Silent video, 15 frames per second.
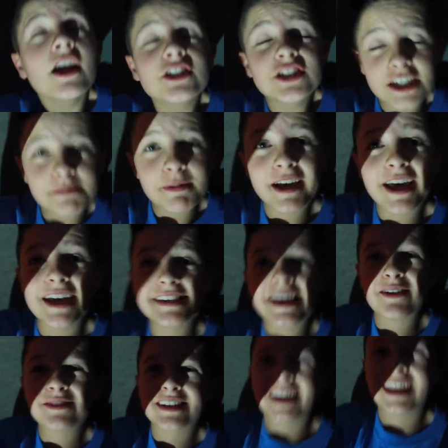just because
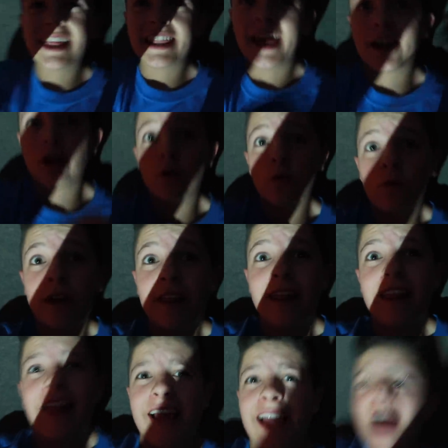I was getting like
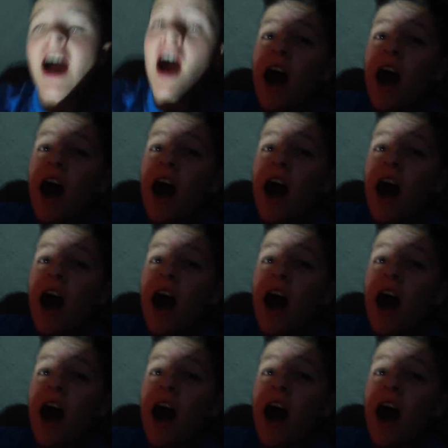really like